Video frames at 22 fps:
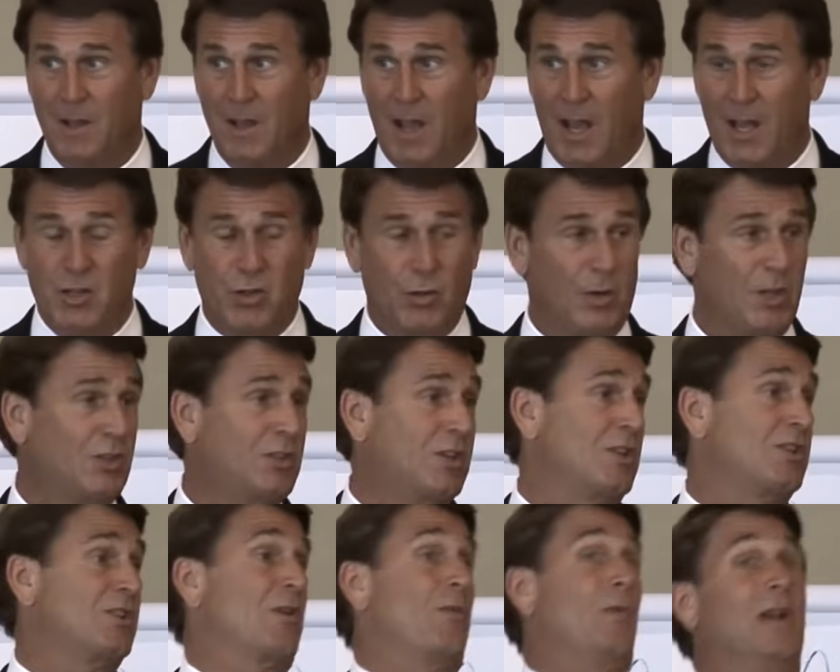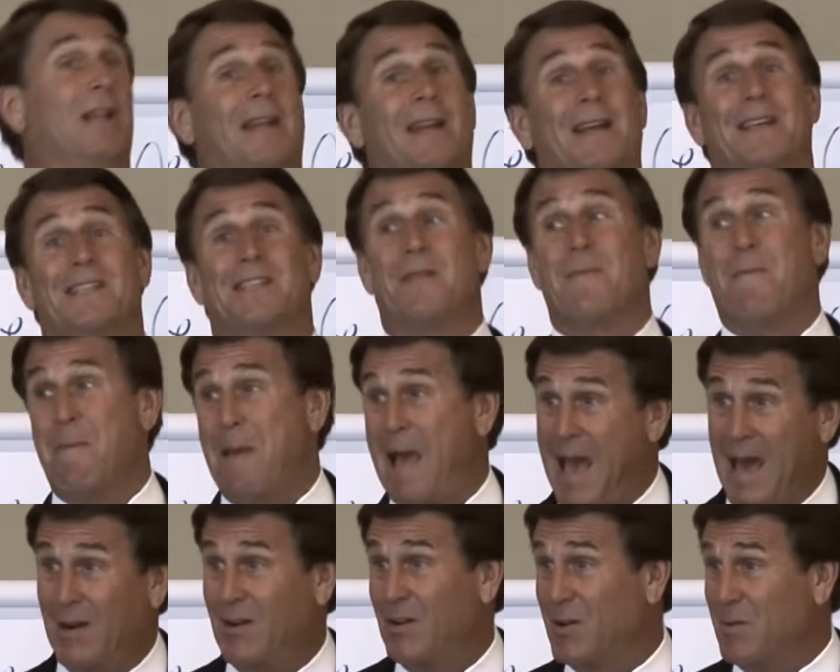And Therese says, it really doesn't
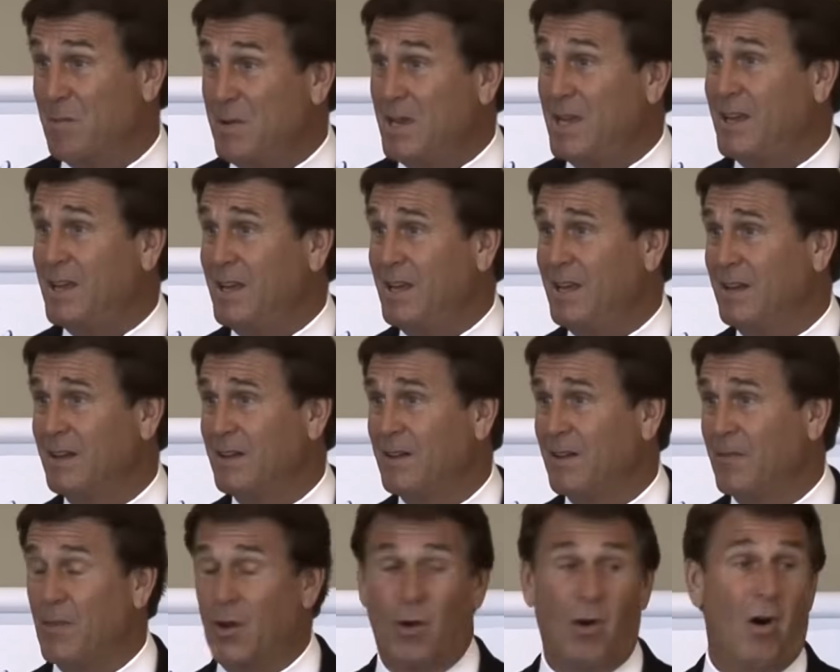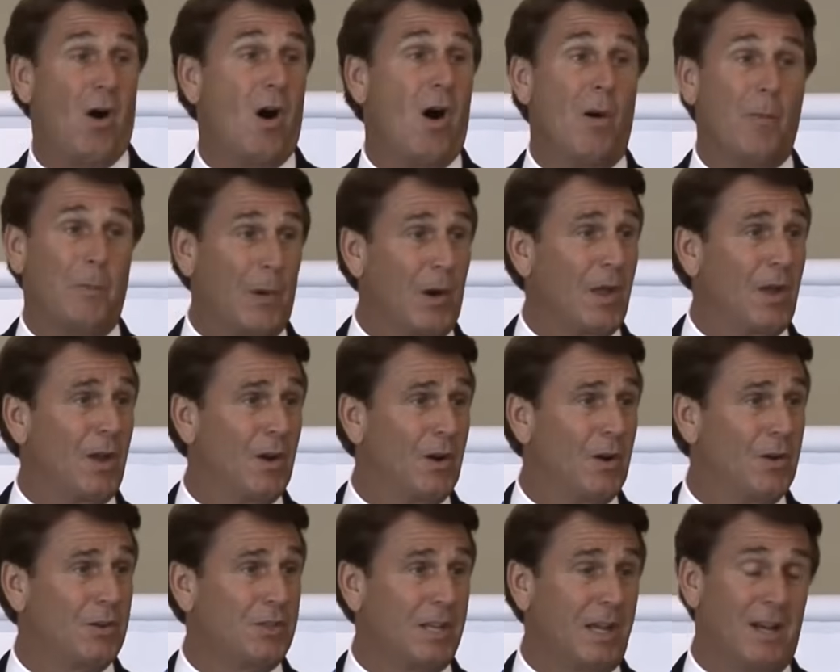matter to me. They're all pretty good
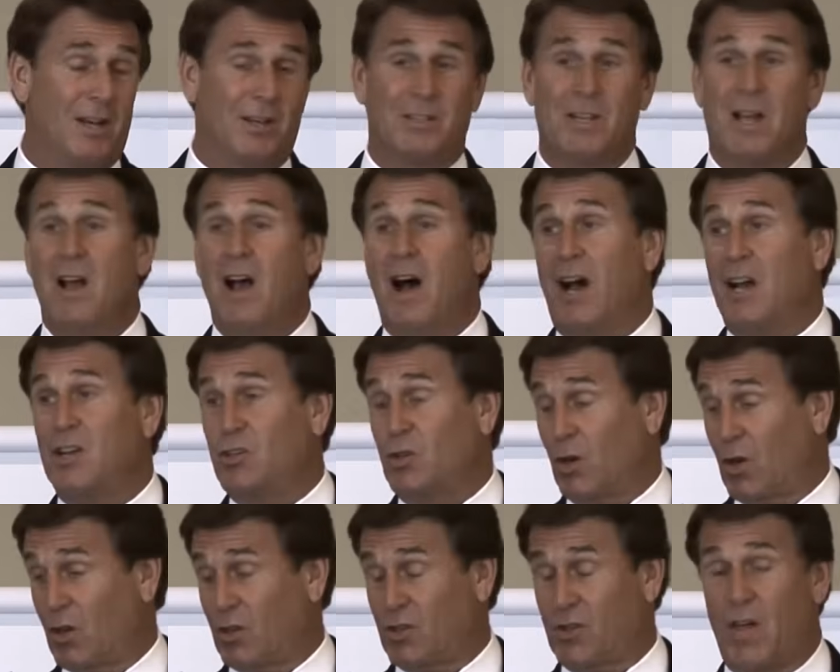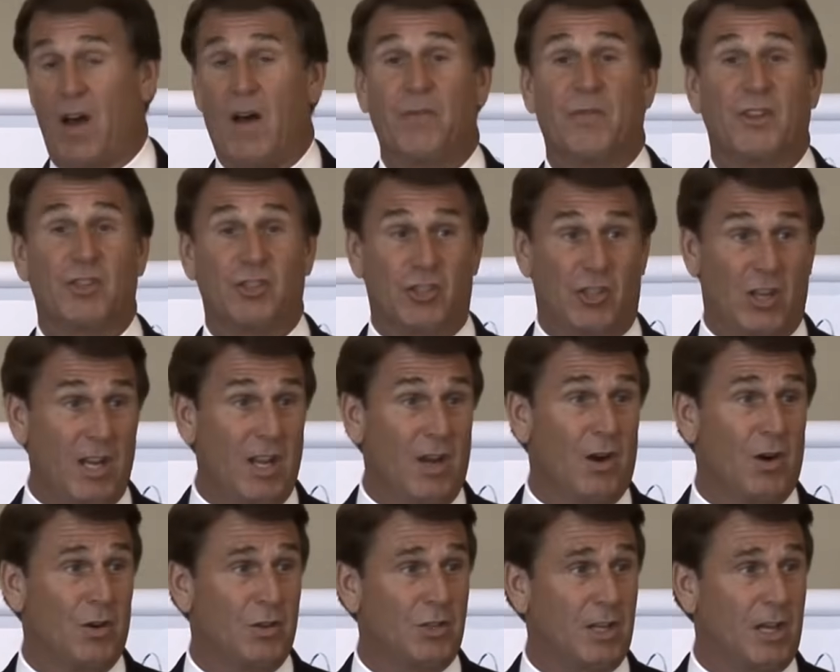hotels. I sort of thought the Z
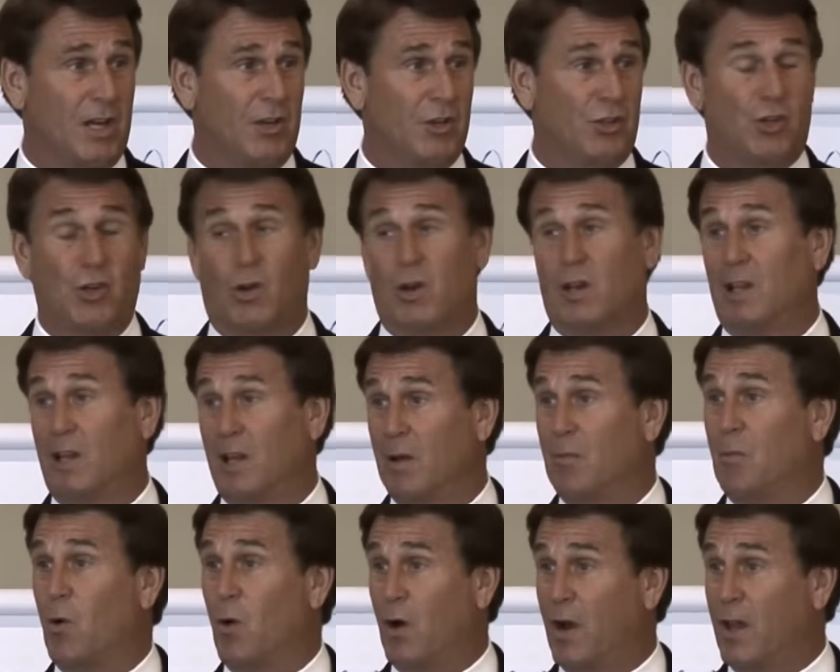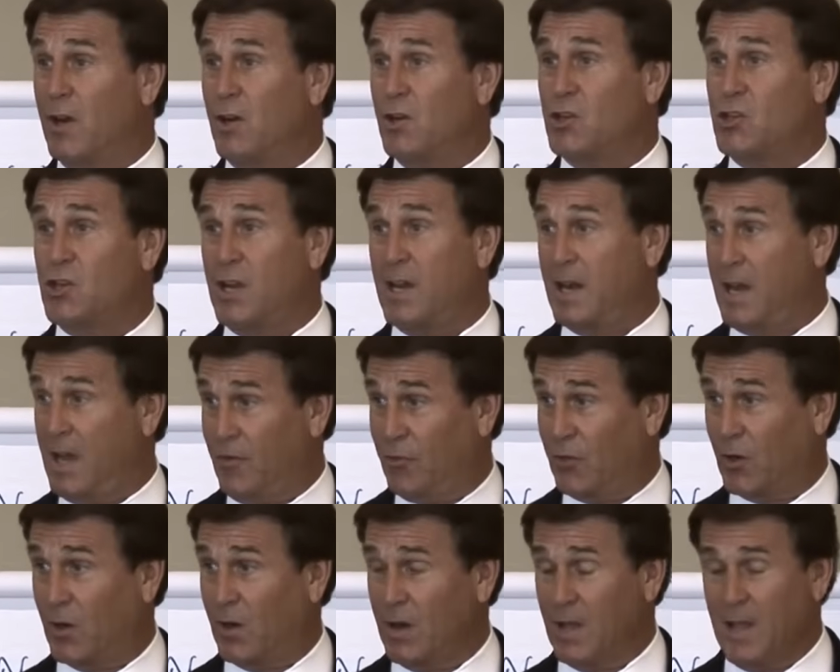hotel showed a little more energy and
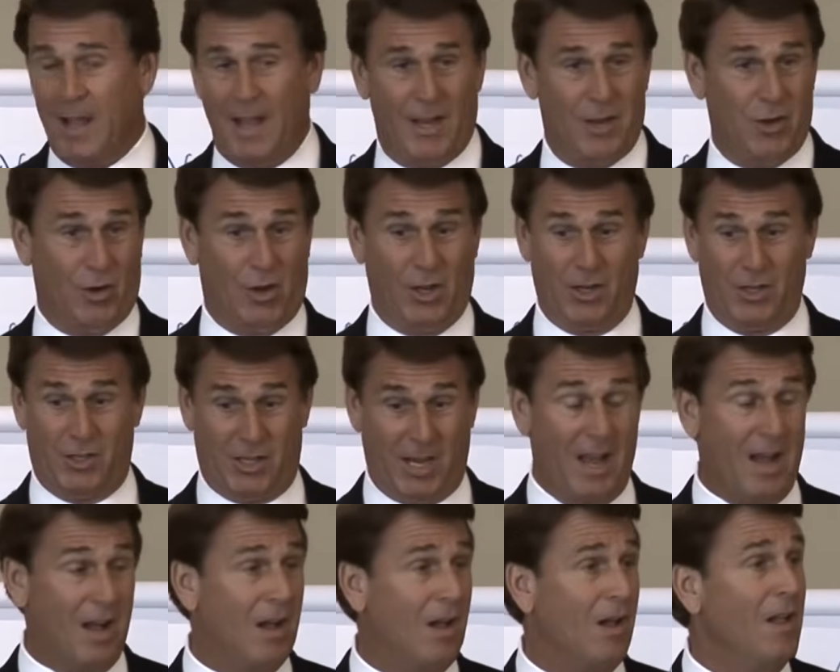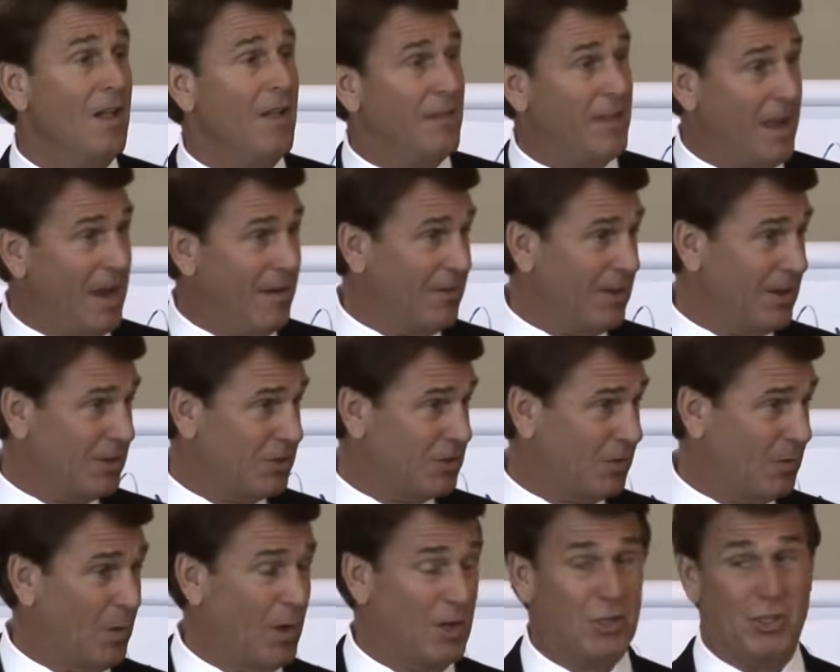effort, and you can tell the evidence
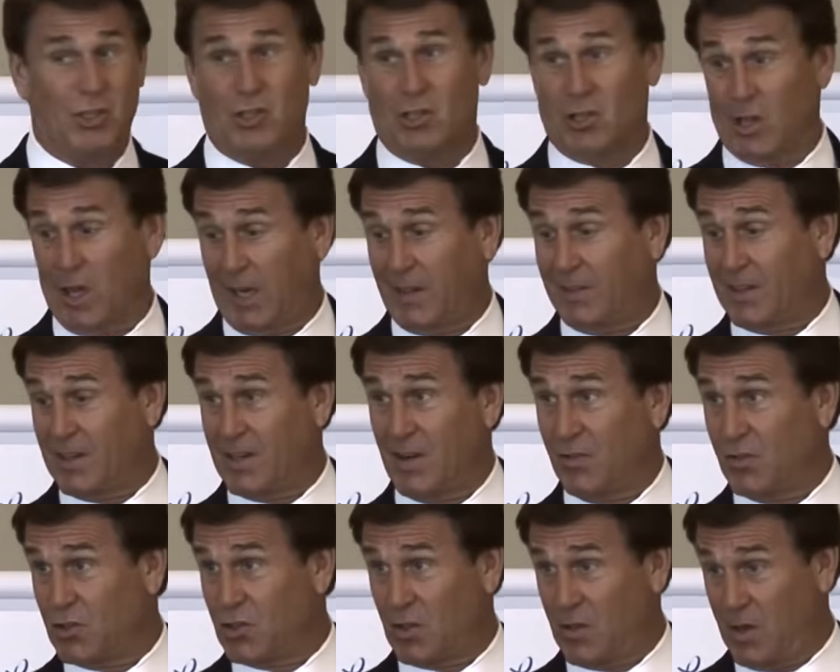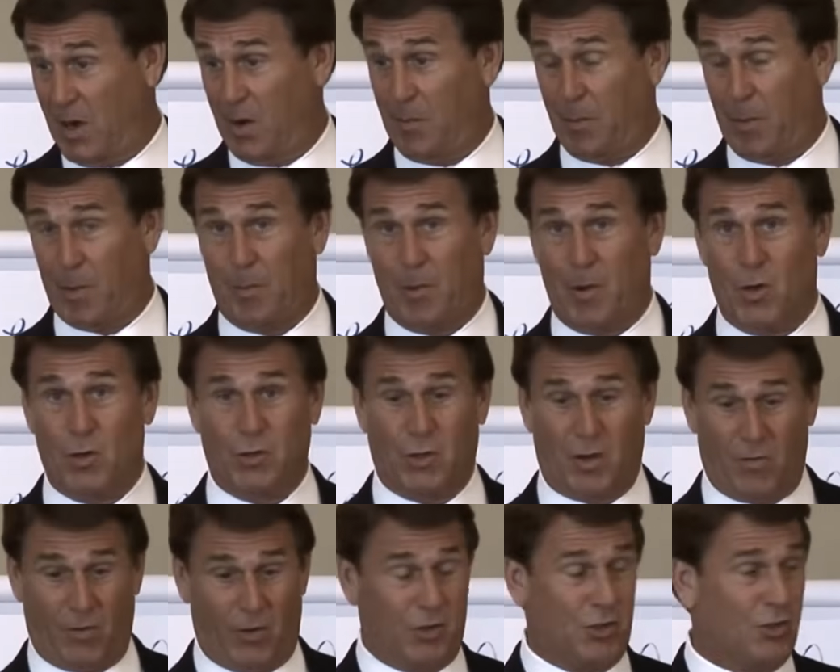of which is look at the difference in their
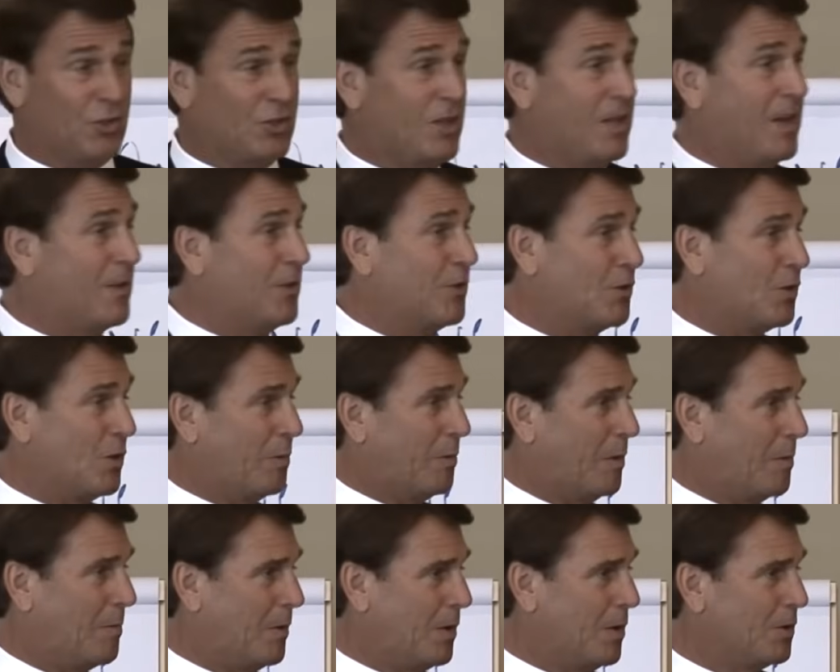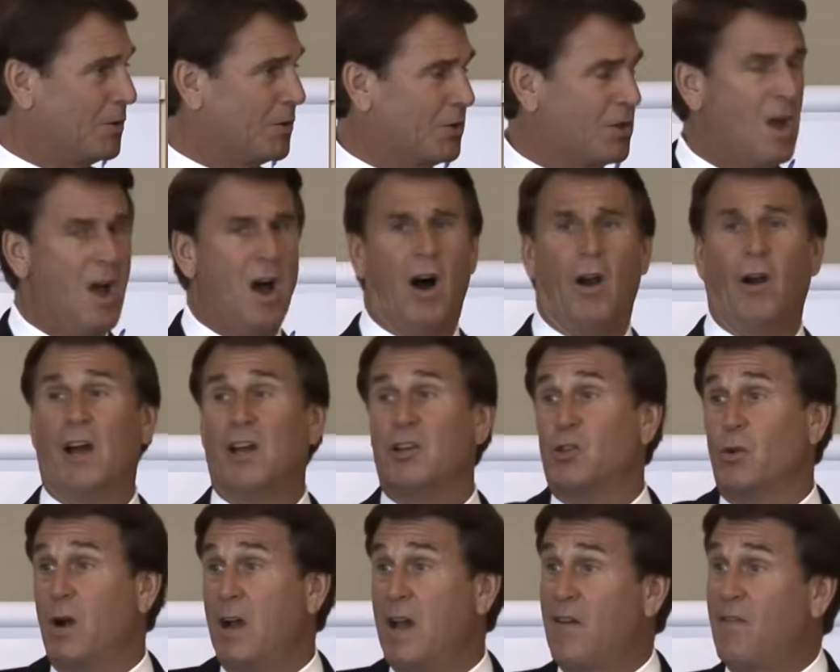proposal versus the other 2 proposals. All right,
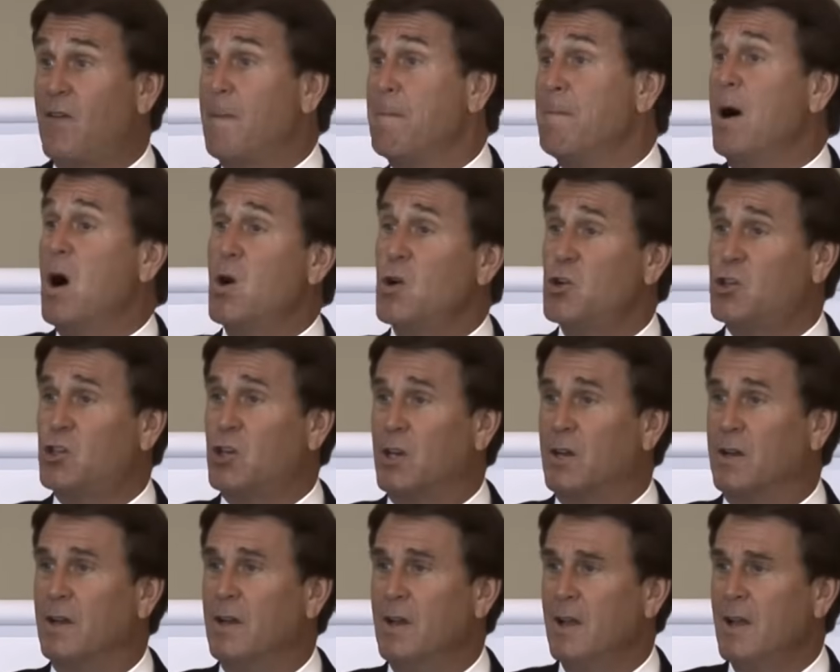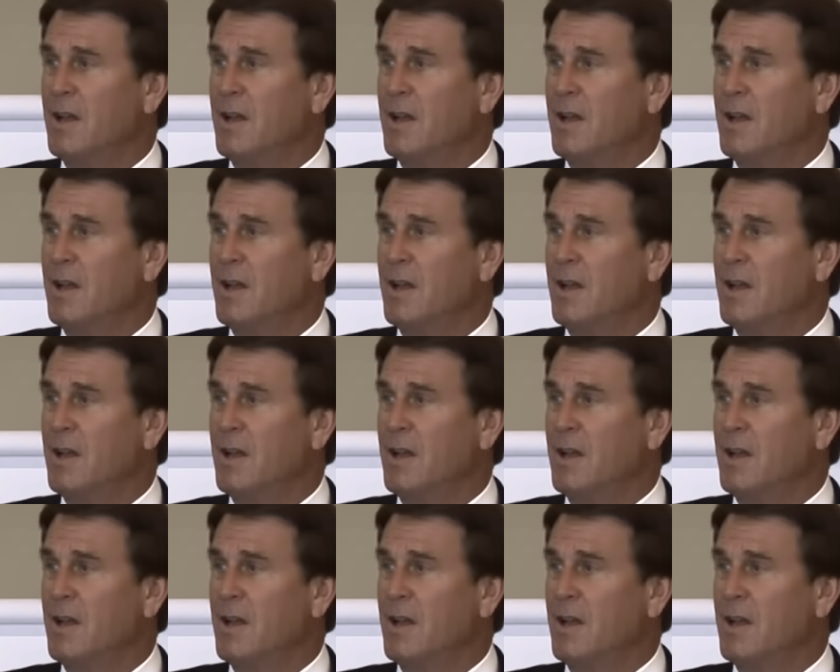do I have a motion?